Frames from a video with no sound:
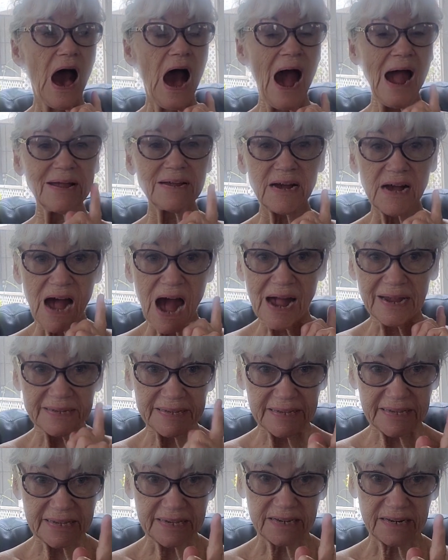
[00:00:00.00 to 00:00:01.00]
I, I
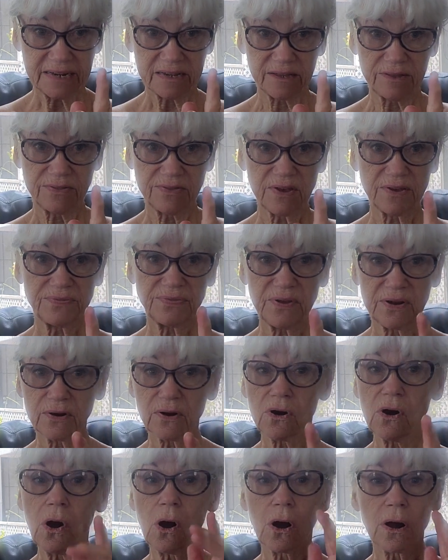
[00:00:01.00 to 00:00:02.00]
get it that
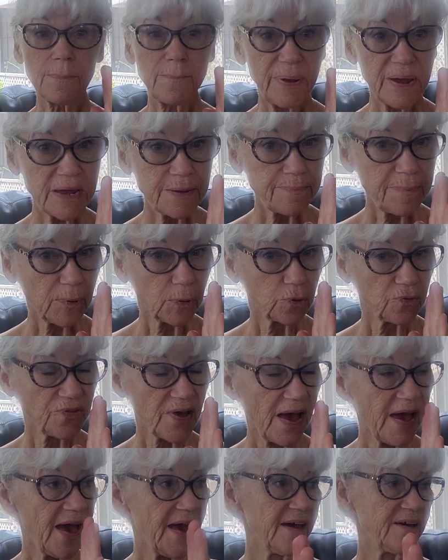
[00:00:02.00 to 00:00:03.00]
there are people
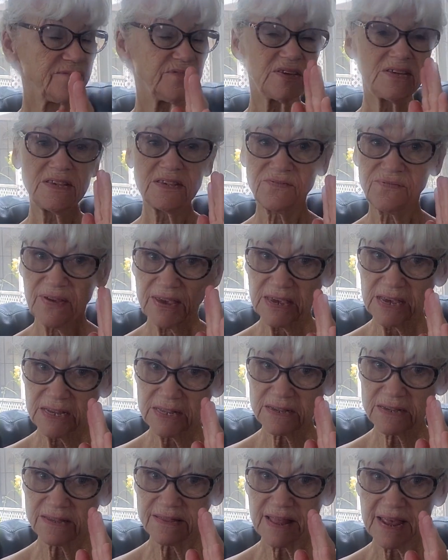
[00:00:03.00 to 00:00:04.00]
that have these
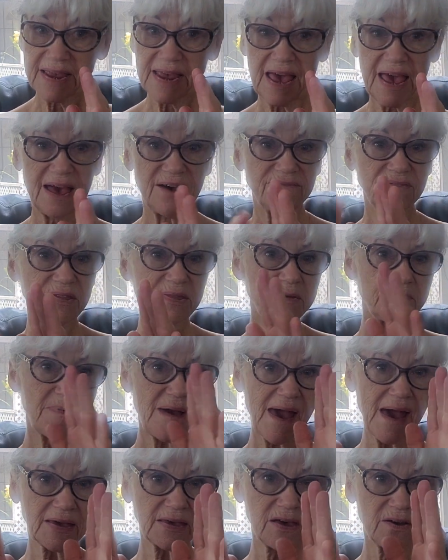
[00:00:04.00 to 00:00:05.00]
vans and they have in the
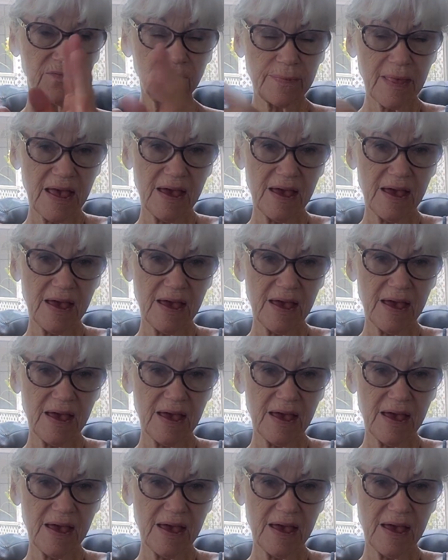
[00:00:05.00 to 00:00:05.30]
back of them,